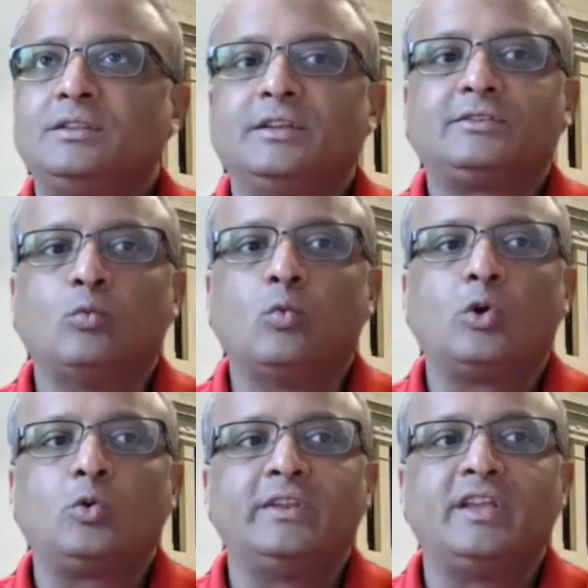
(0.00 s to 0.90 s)
This
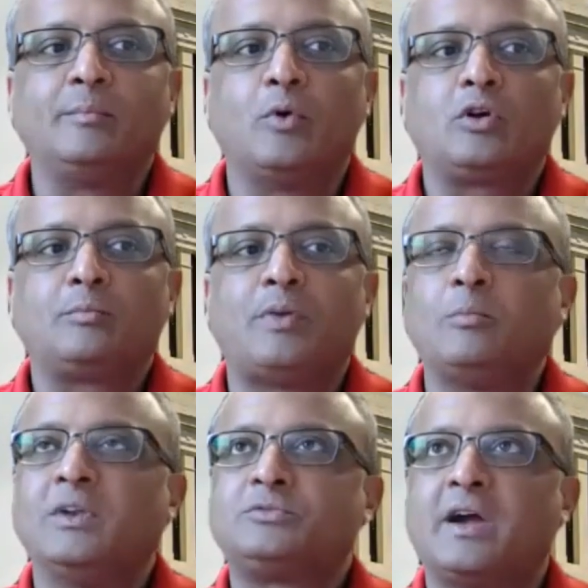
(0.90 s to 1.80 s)
award-winning book,
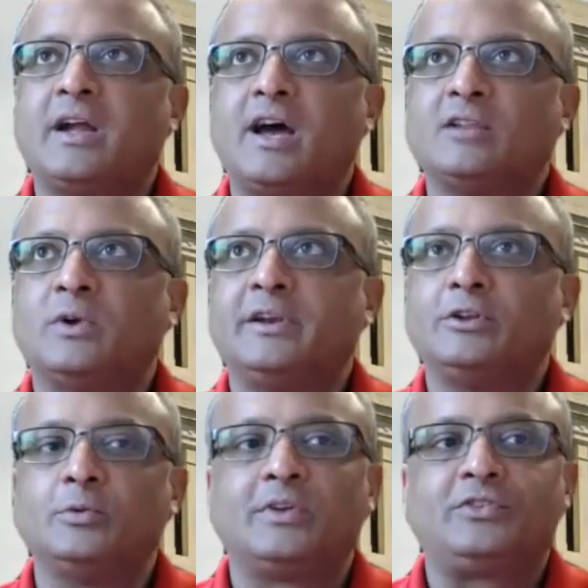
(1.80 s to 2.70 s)
published by Harvard
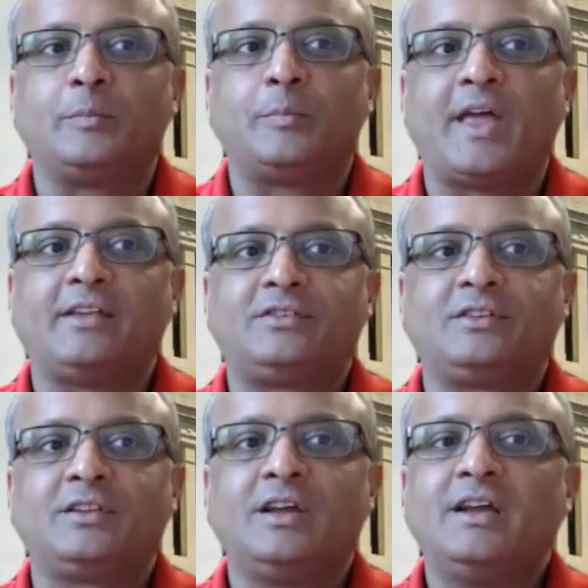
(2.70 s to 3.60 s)
University Press,
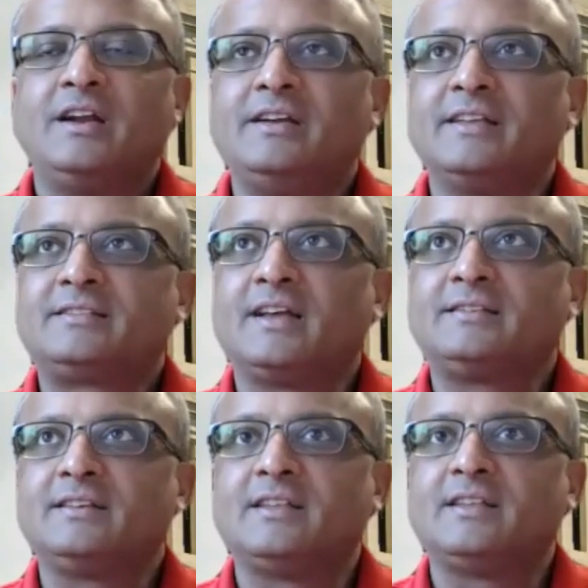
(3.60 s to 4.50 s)

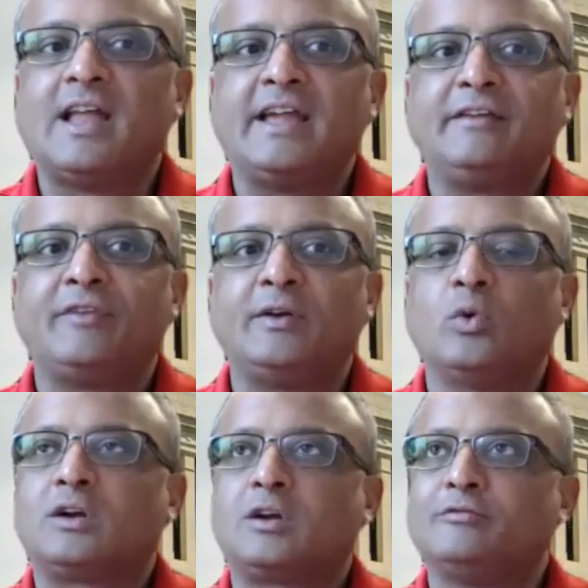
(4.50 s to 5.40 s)
discusses the life and
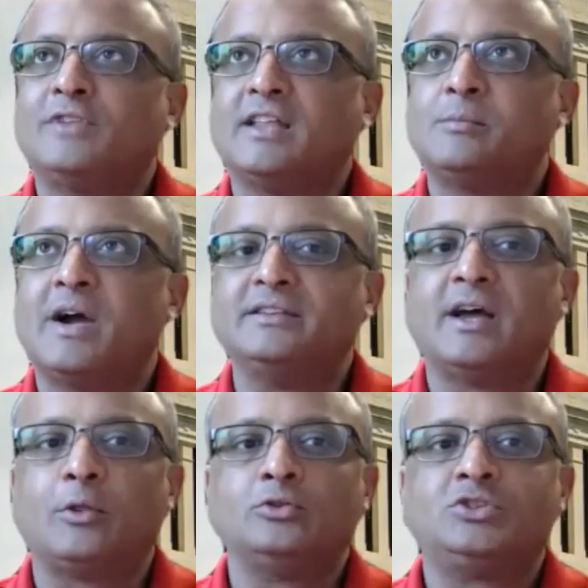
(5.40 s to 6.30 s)
work of Dadabhai
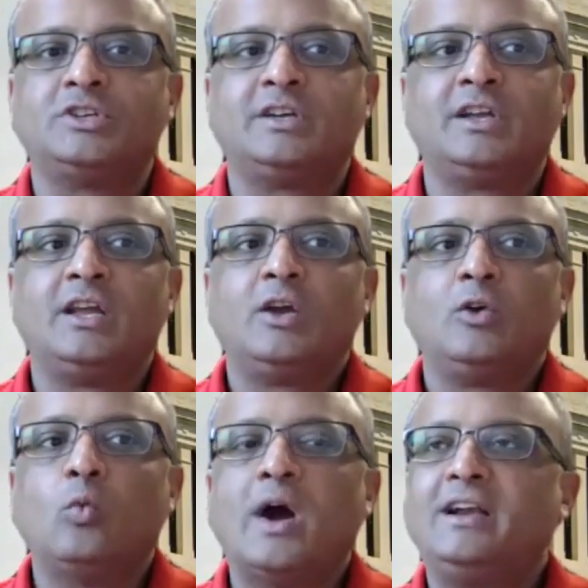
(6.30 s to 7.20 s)
Naoroji,
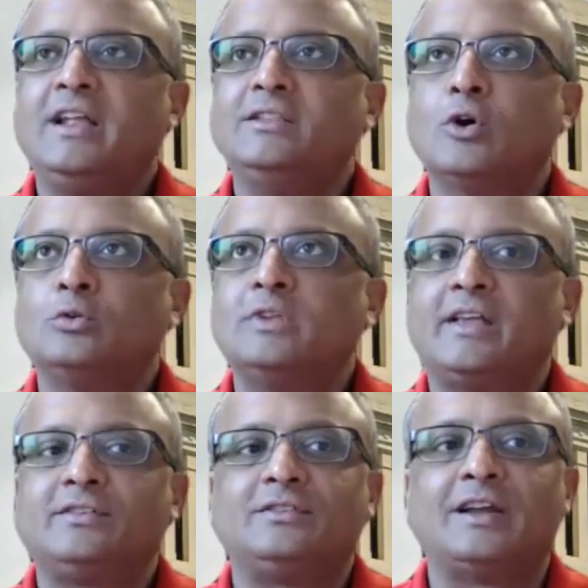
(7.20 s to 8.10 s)
widely known
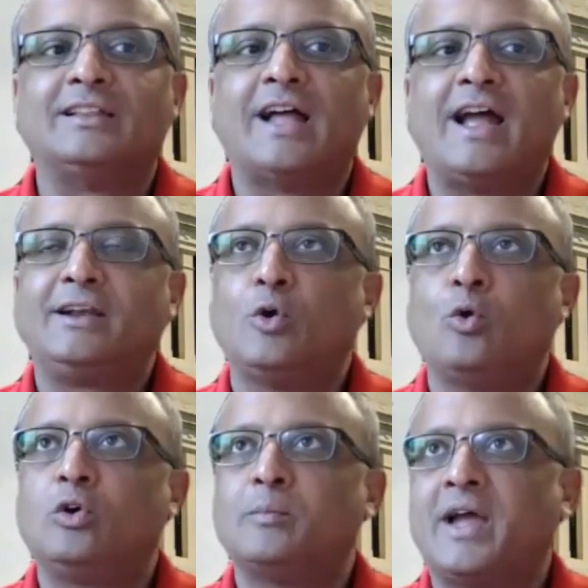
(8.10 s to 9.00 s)
as the Grand
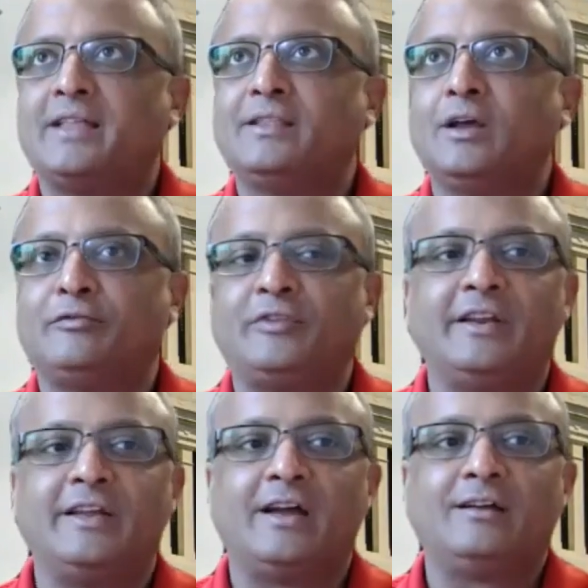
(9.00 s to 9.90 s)
Old Man of
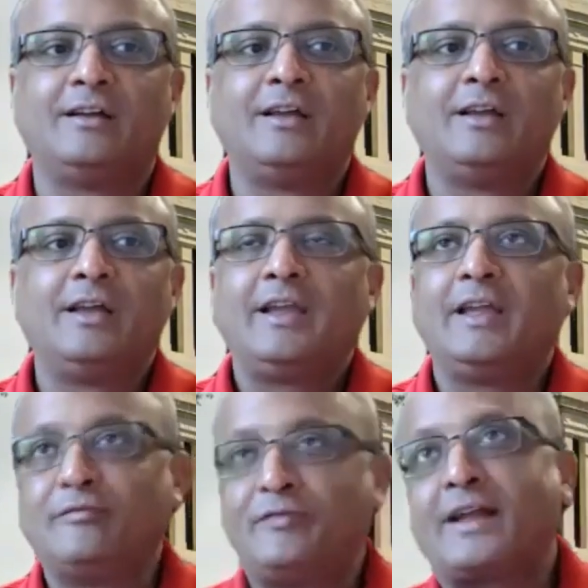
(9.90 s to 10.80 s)
India.
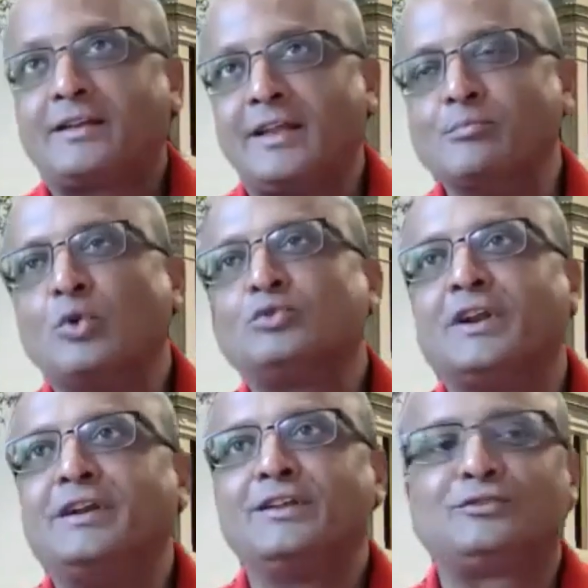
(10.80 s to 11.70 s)
In fact, in most
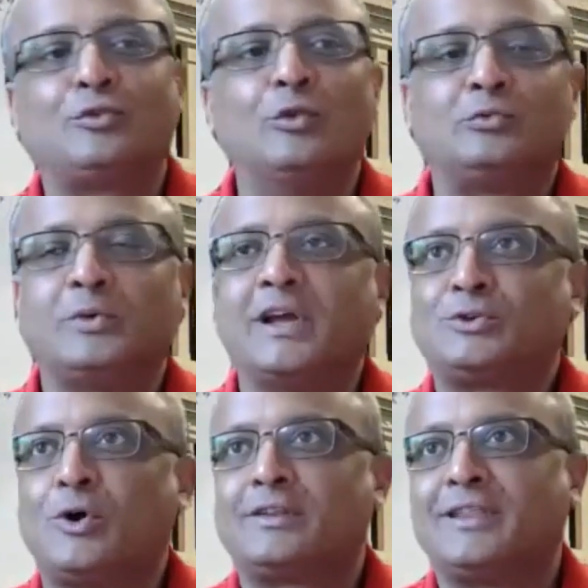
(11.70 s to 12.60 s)
Indian schools, we are
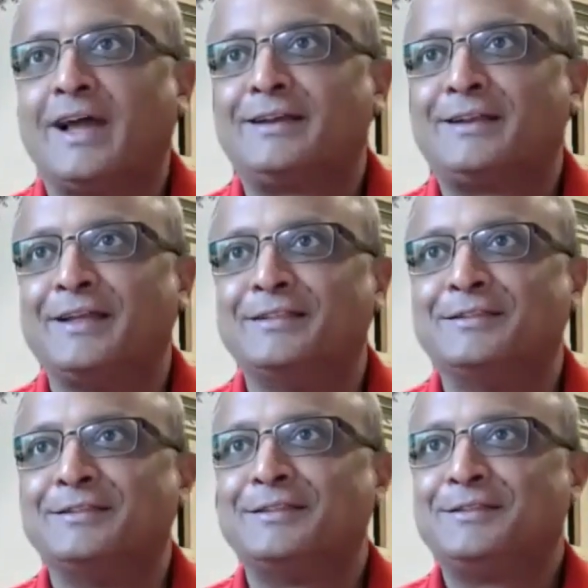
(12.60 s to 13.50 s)
taught that in